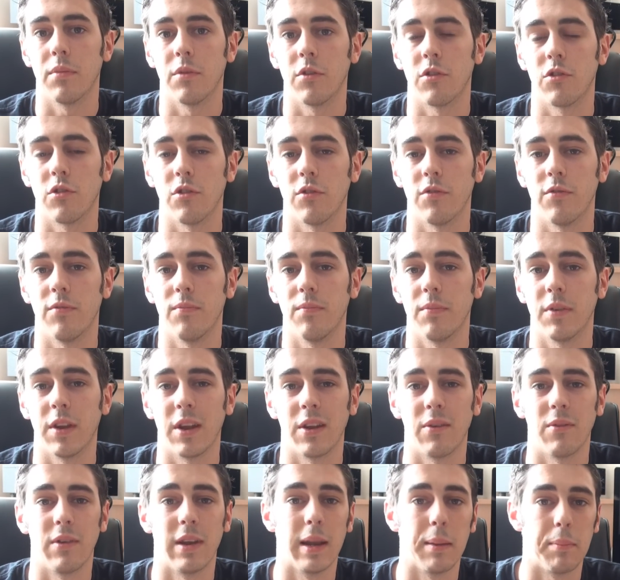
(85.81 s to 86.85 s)
the sort of, you
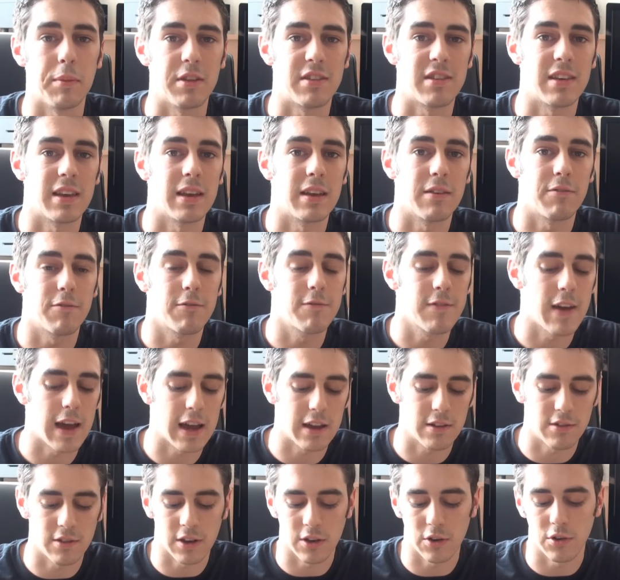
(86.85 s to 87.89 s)
know, limiting
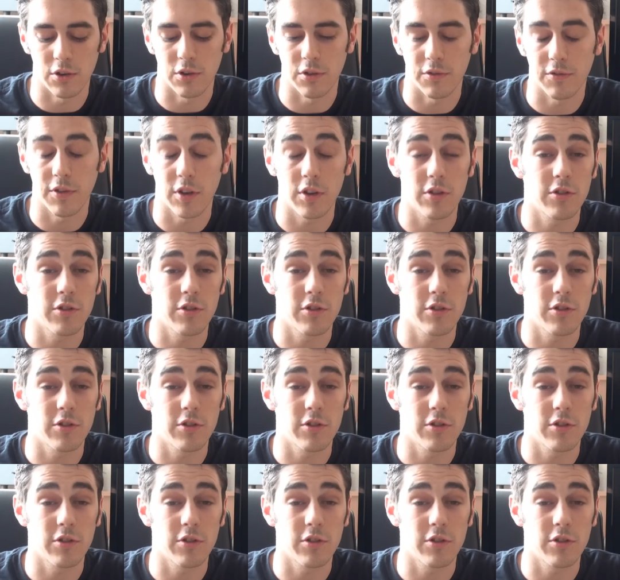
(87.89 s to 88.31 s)
factor of